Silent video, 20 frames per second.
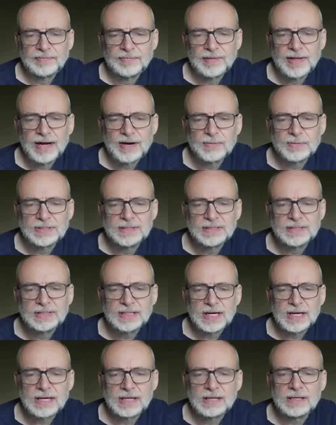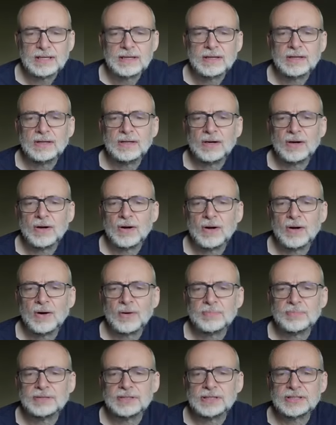there was Sun
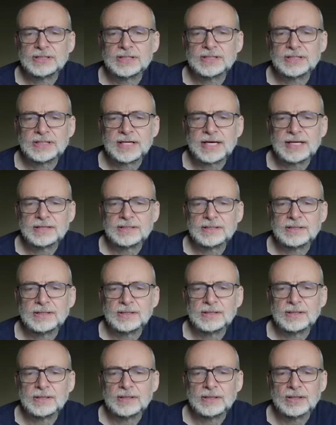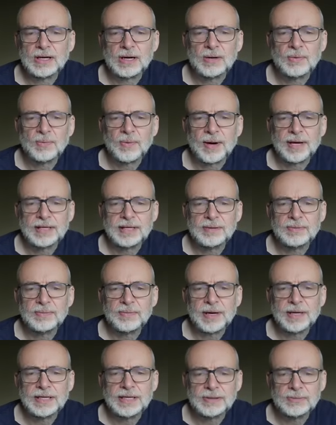opposition Saturn,
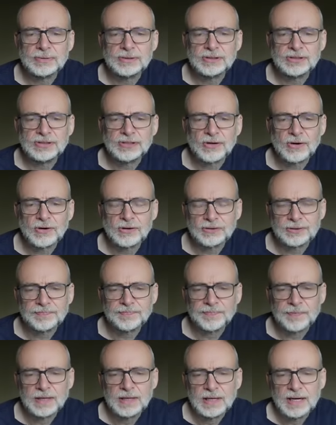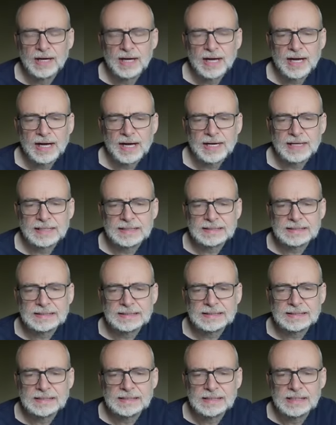when he was shot.
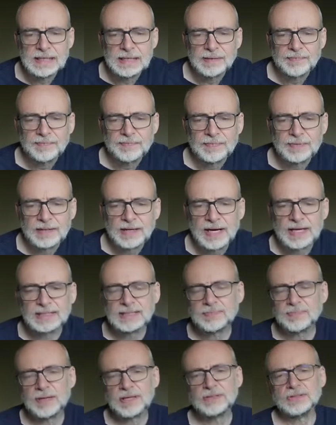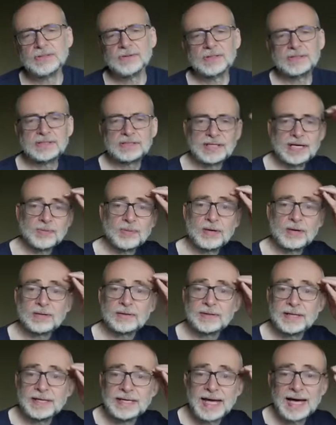And I suppose you could say,
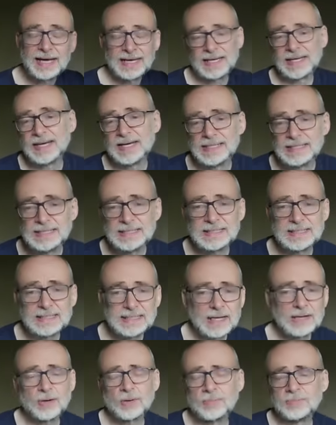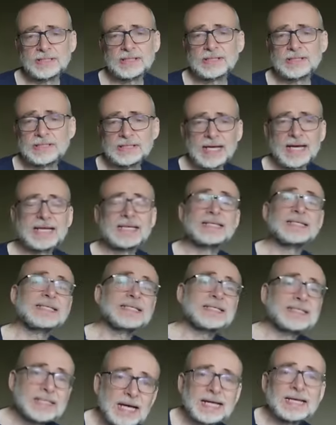well, in that case, Sun opposition Saturn,
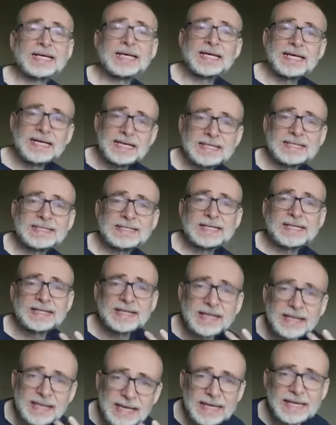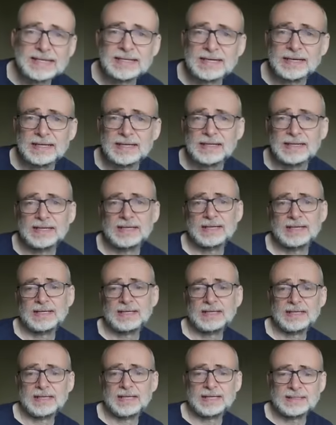Sun is the leader.
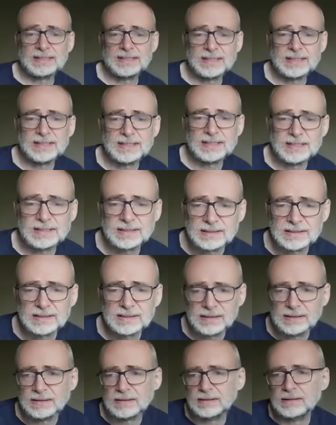It is